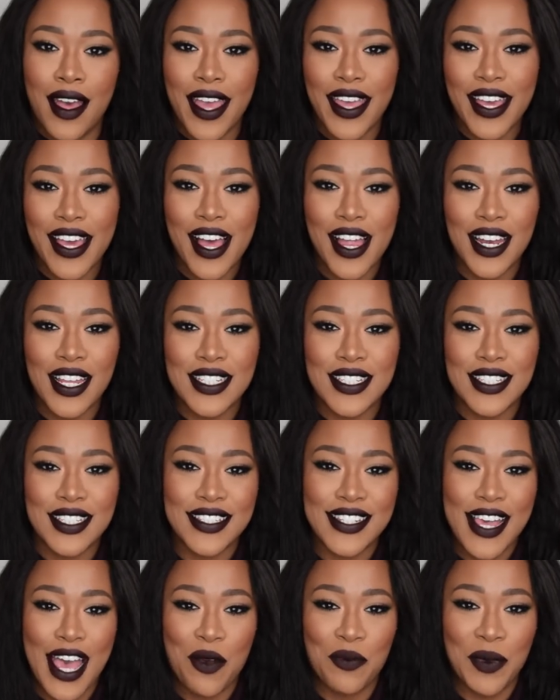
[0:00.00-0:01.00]
Hey girlies,
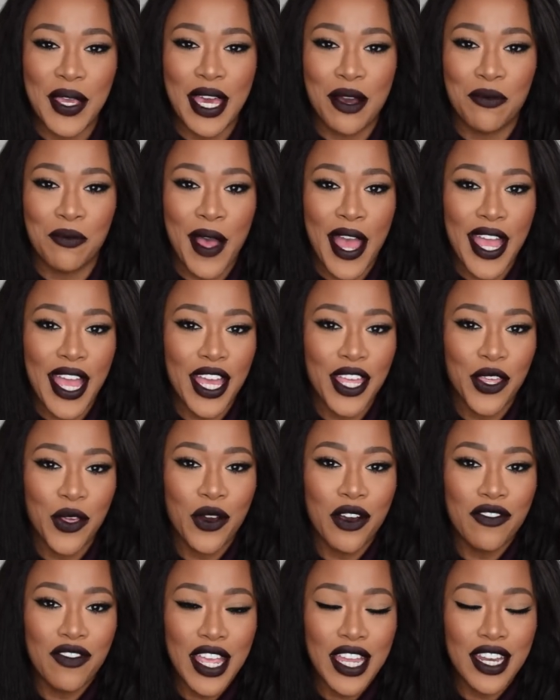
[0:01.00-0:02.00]
it's Tammy. I'm back at
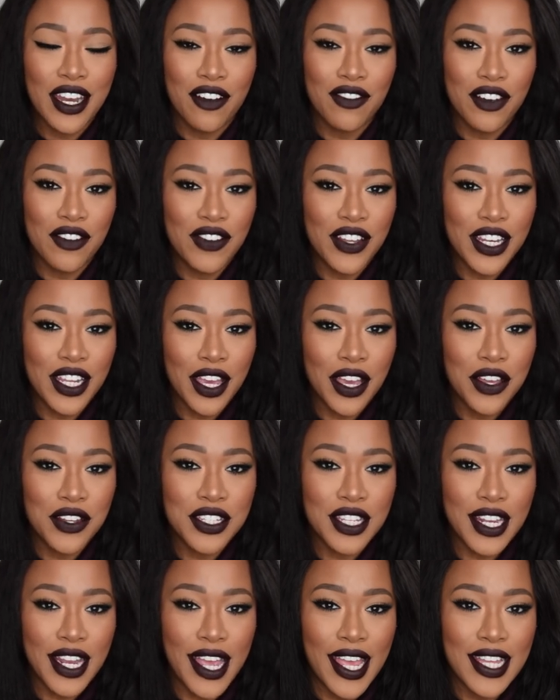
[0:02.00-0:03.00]
you with another video
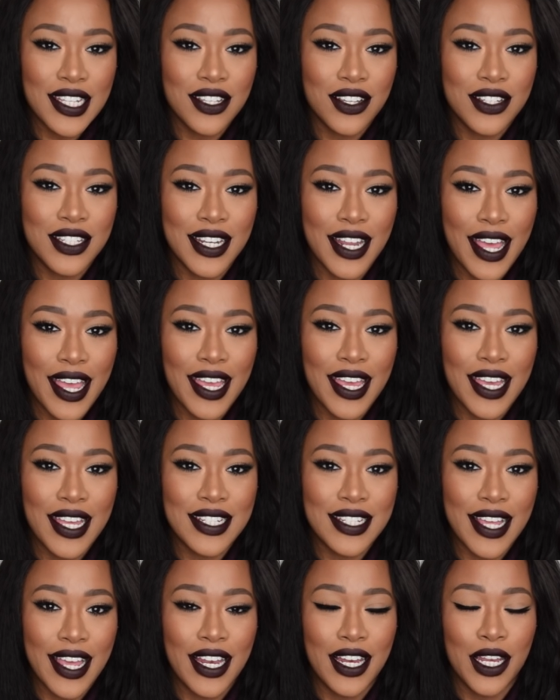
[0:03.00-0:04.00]
today. So today
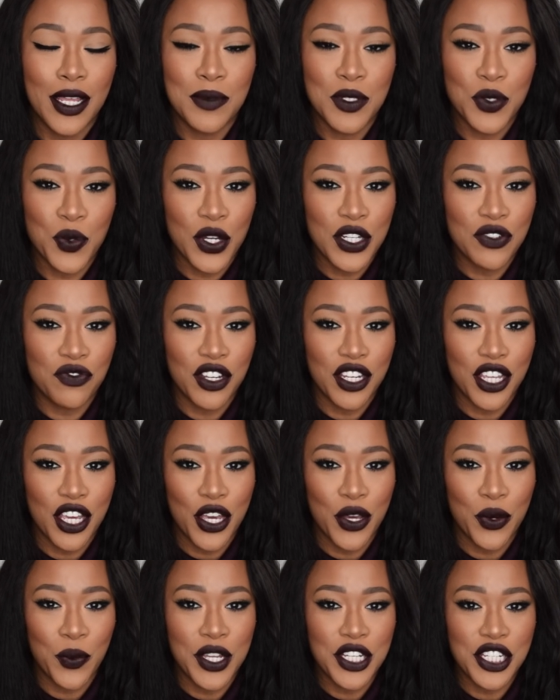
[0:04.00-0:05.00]
is a lip swatch
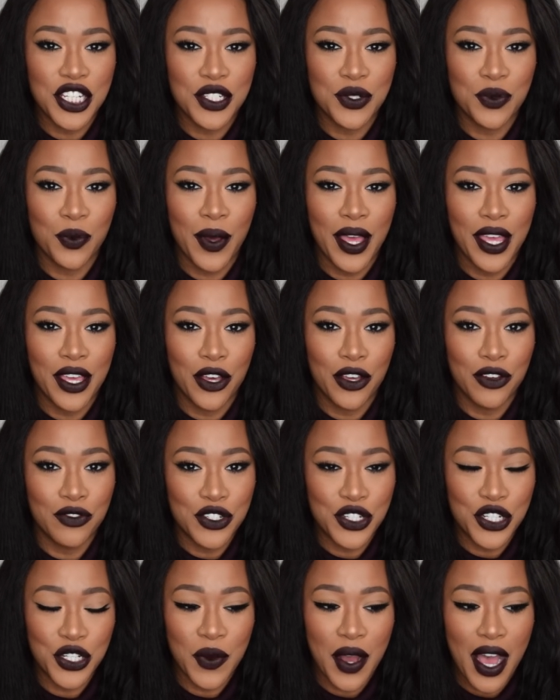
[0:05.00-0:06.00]
video, which is way
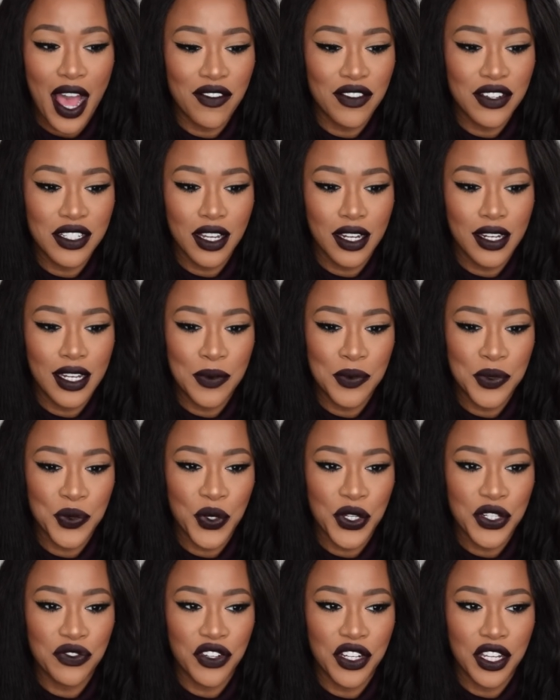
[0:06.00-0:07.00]
overdue. I haven't done lip
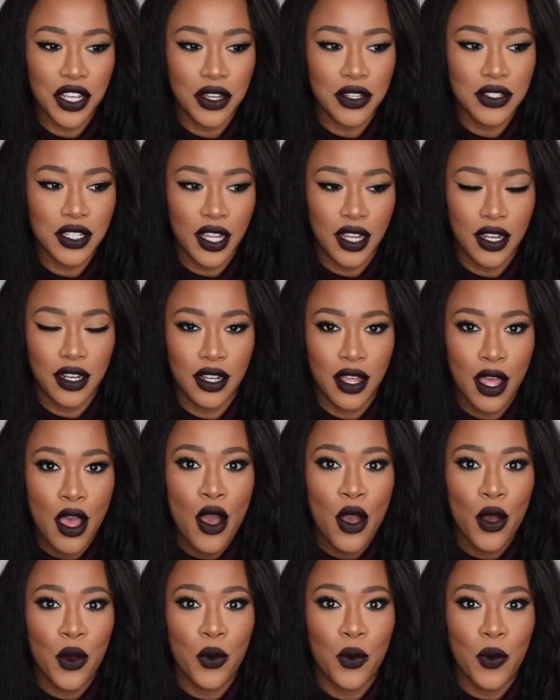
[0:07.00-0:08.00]
swatch videos in
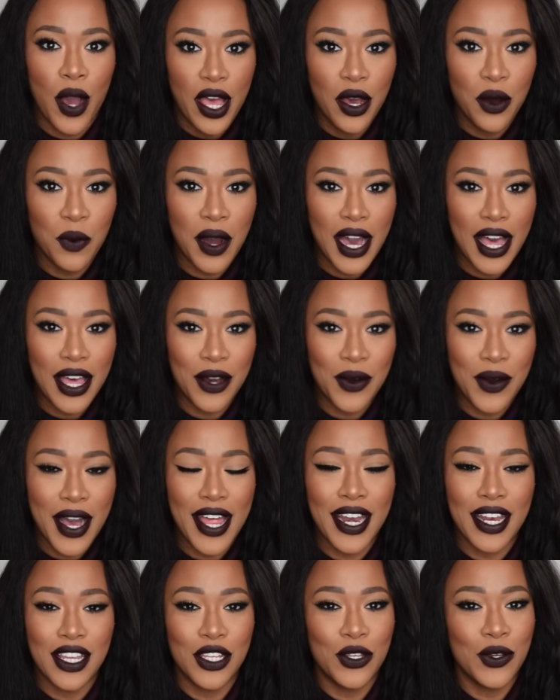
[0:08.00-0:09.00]
quite a while
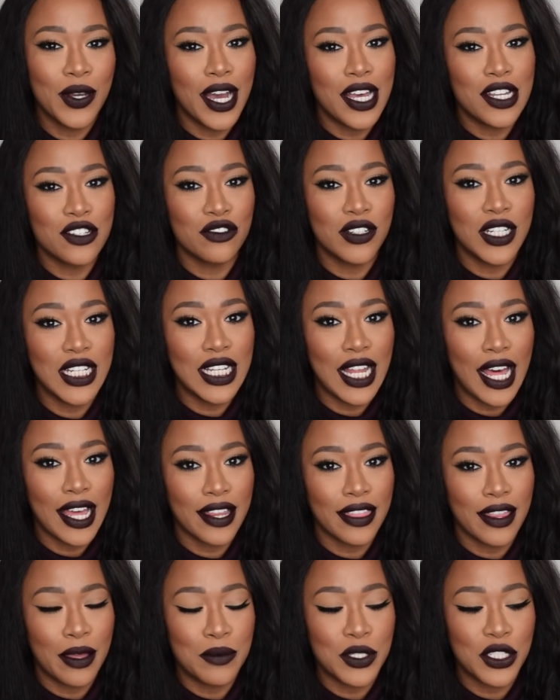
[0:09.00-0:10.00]
and you guys really
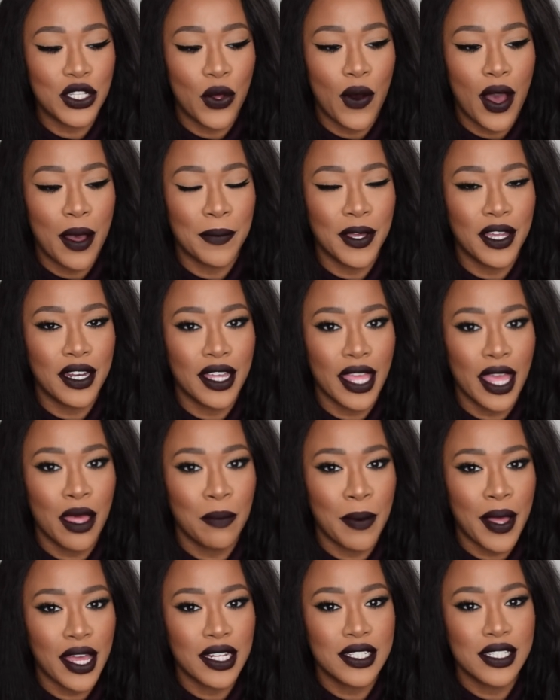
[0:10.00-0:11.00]
like them, so I'm gonna
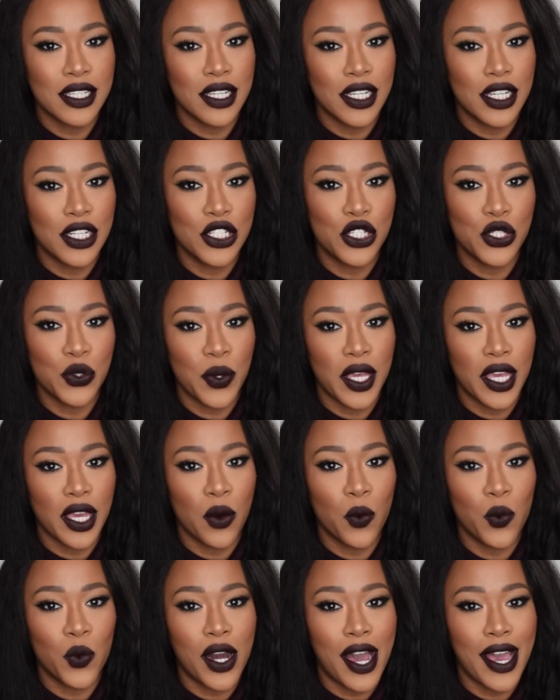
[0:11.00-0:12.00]
get back to
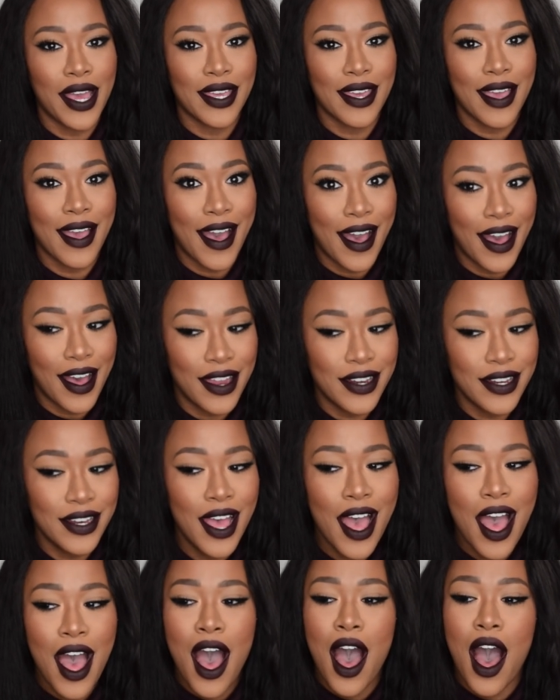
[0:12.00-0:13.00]
doing what I
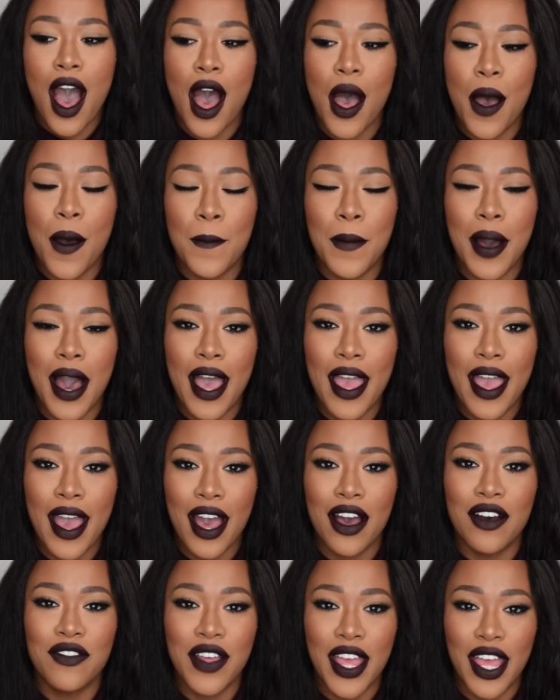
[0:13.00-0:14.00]
can. I
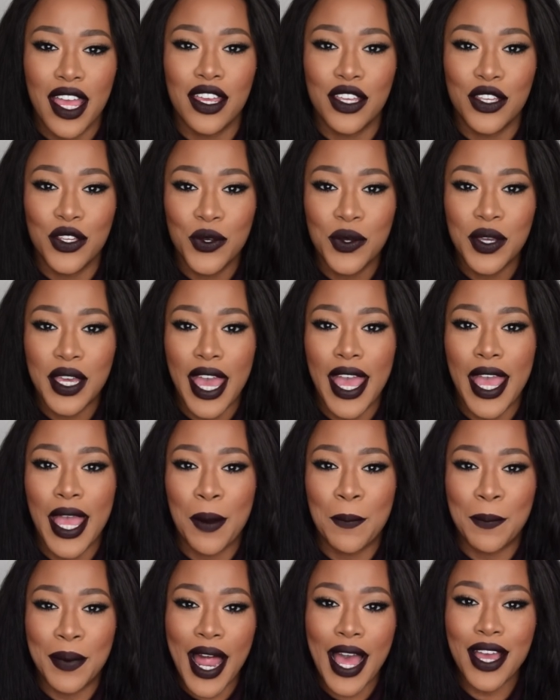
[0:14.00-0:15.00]
have
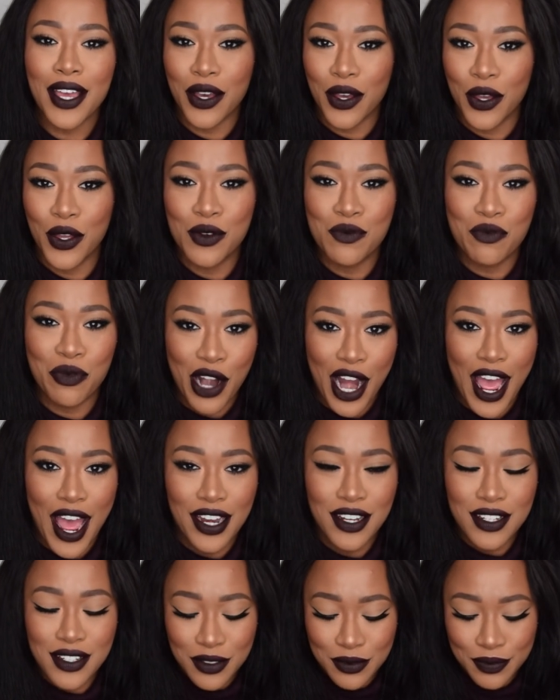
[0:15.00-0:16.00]
a UK black owned
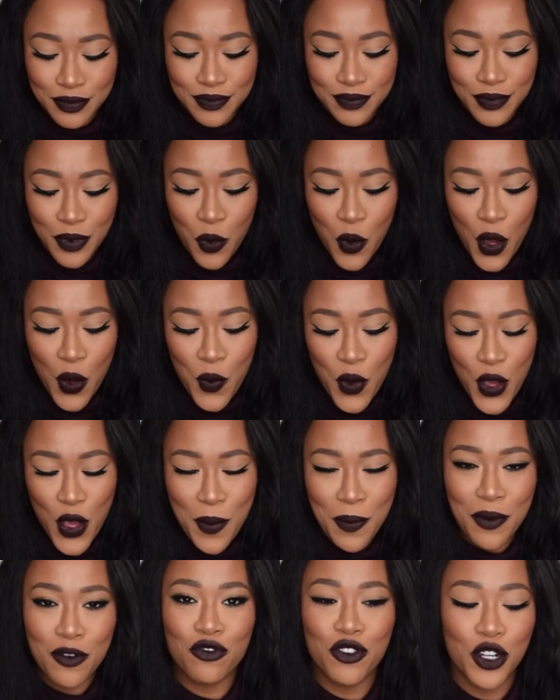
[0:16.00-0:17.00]
brand,
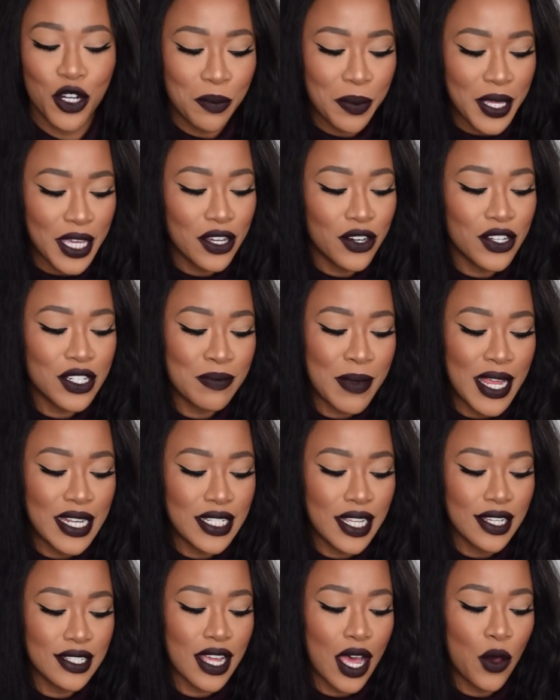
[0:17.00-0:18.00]

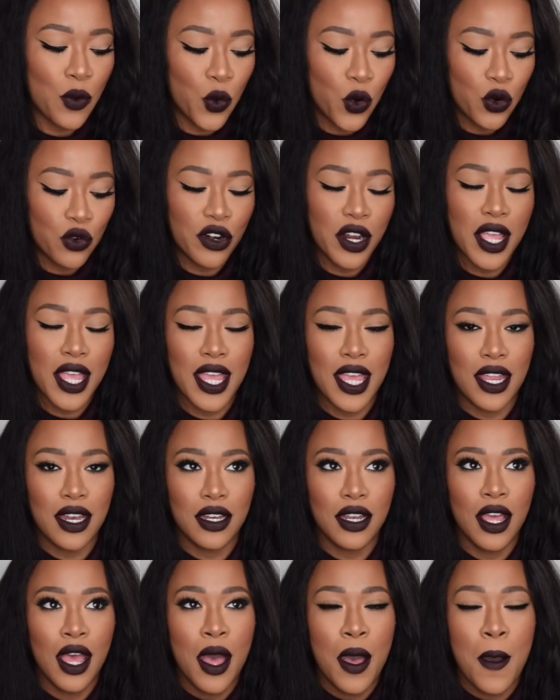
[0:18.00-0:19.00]
RealBCosmetics. I wore it
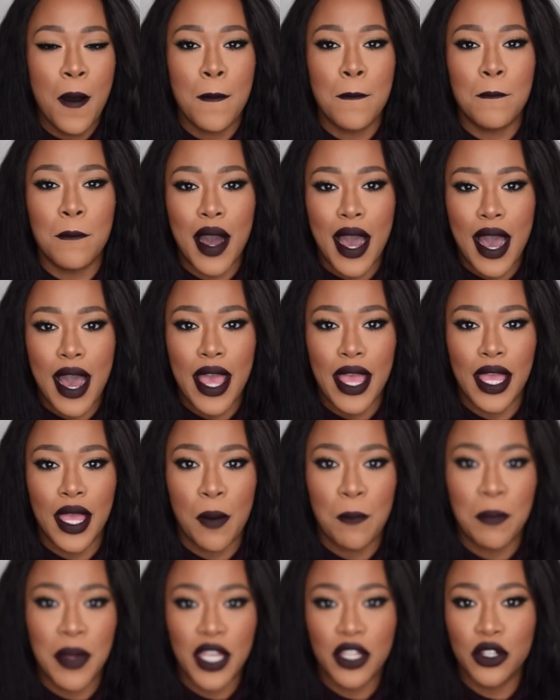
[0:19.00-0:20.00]
in
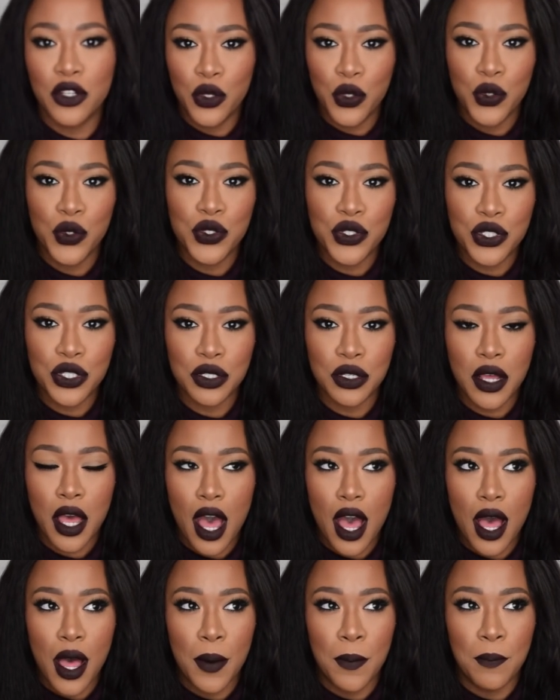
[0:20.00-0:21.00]
my big news
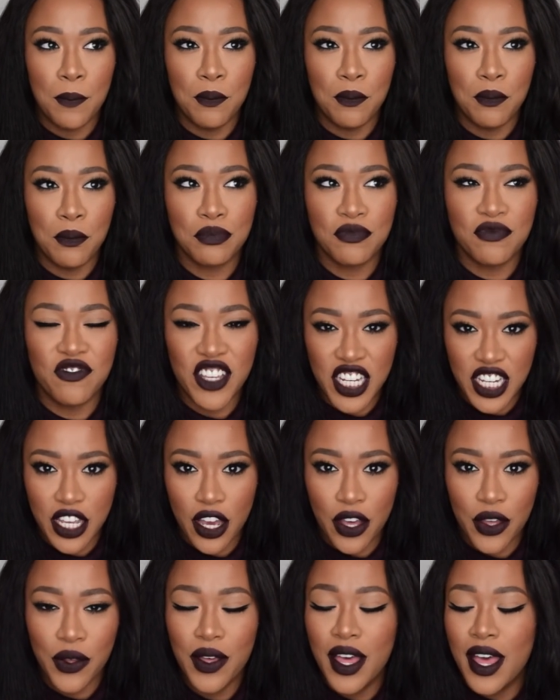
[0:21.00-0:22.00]

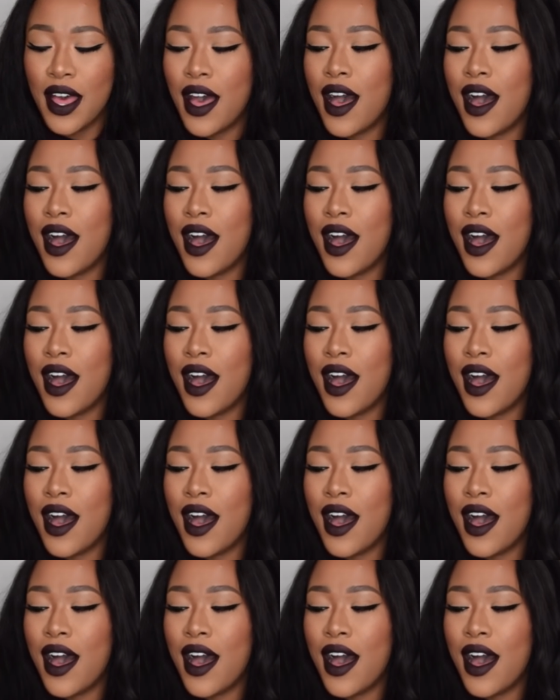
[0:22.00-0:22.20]
video.